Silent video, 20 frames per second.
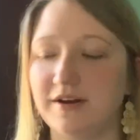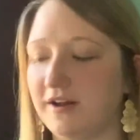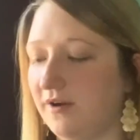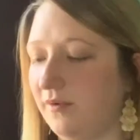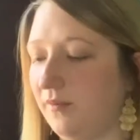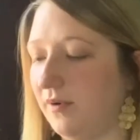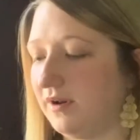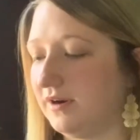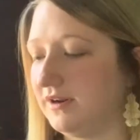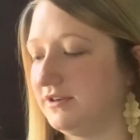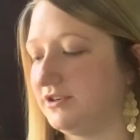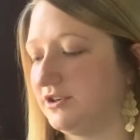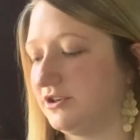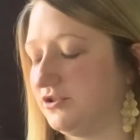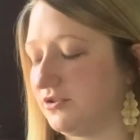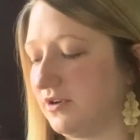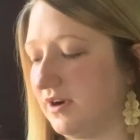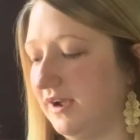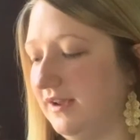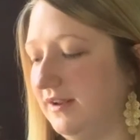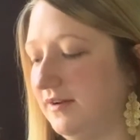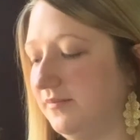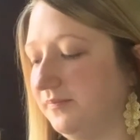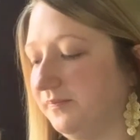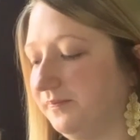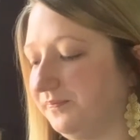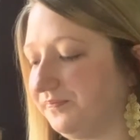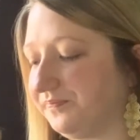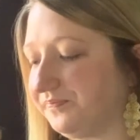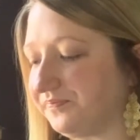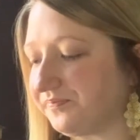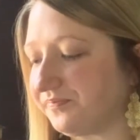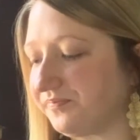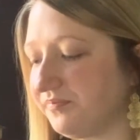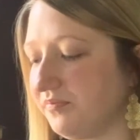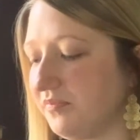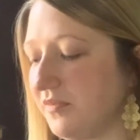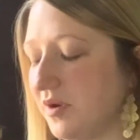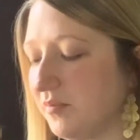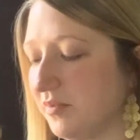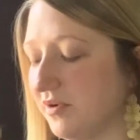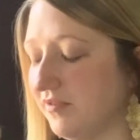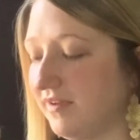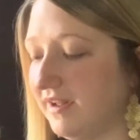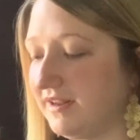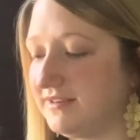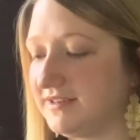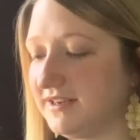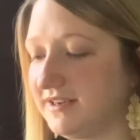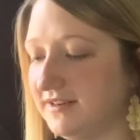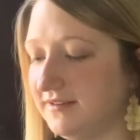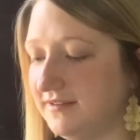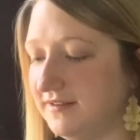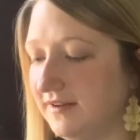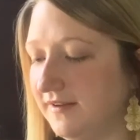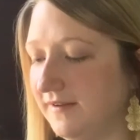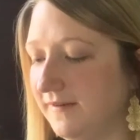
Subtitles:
I wanted to try and prevent it.